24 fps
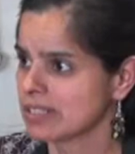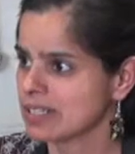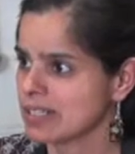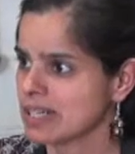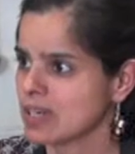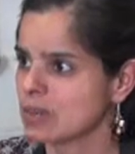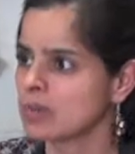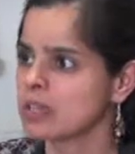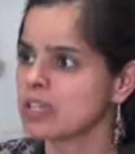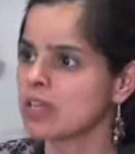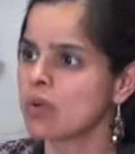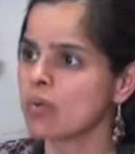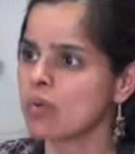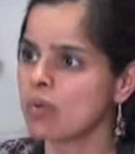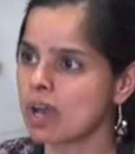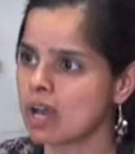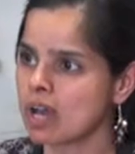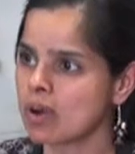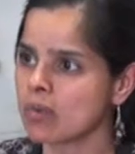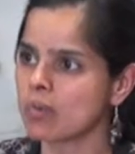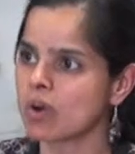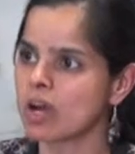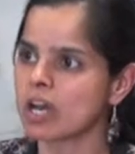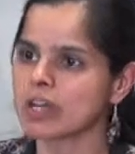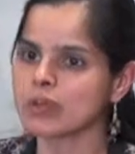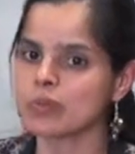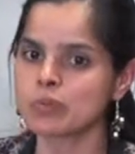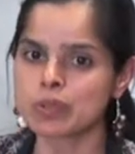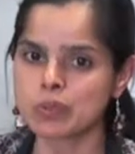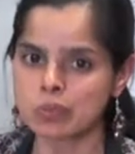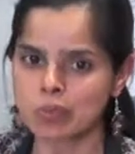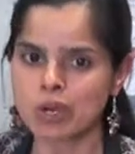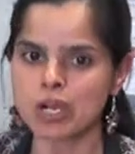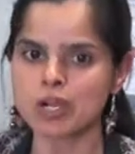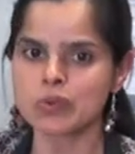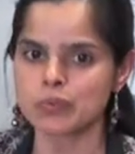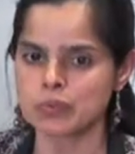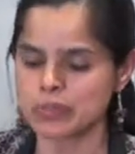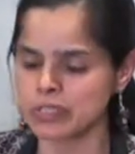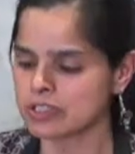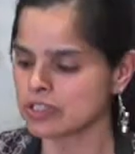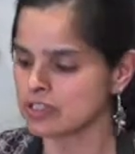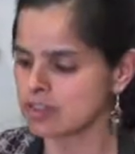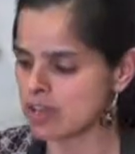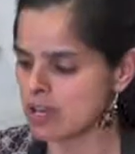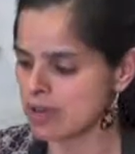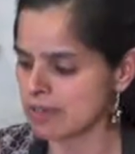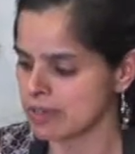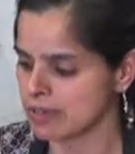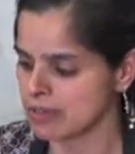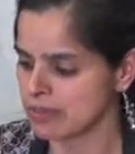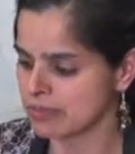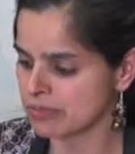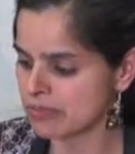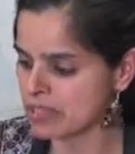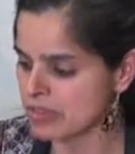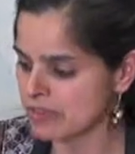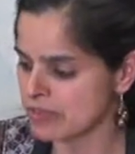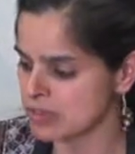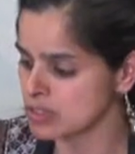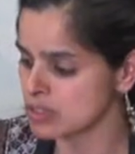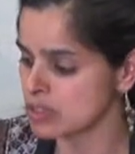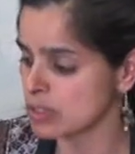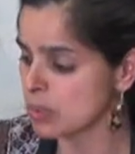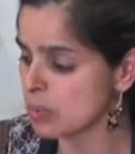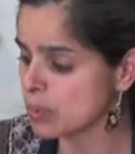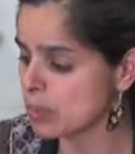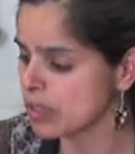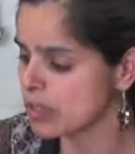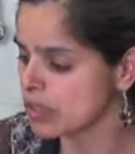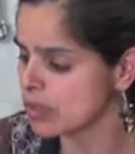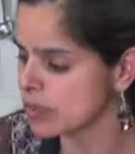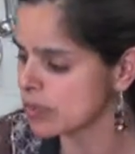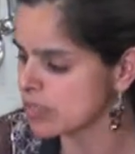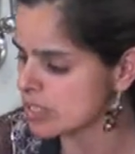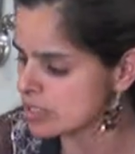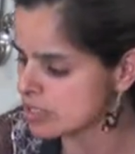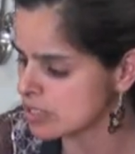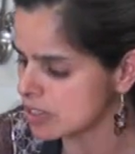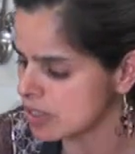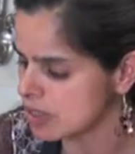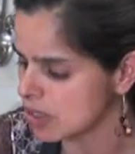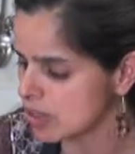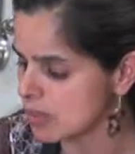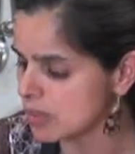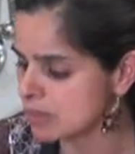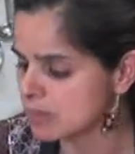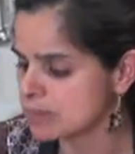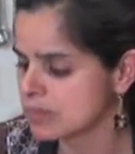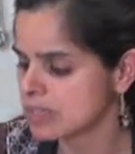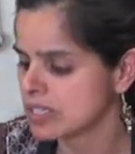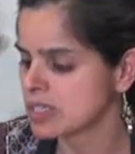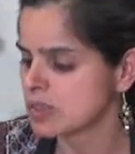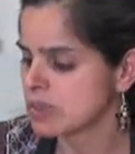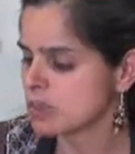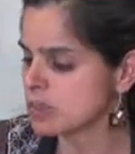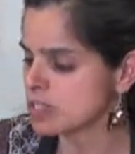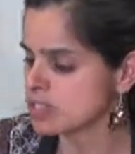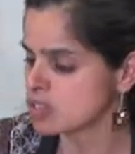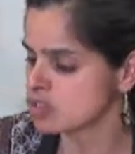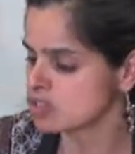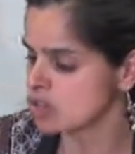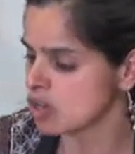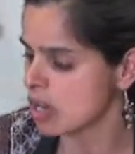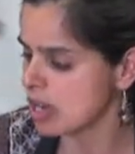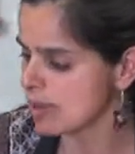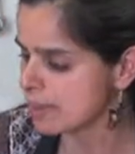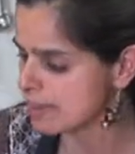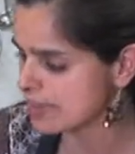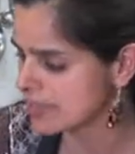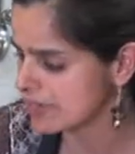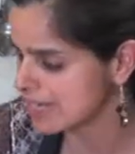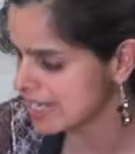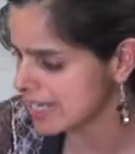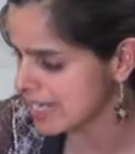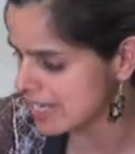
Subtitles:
And we don't want water, we want real strawberry flavor. So we're going to go with strawberry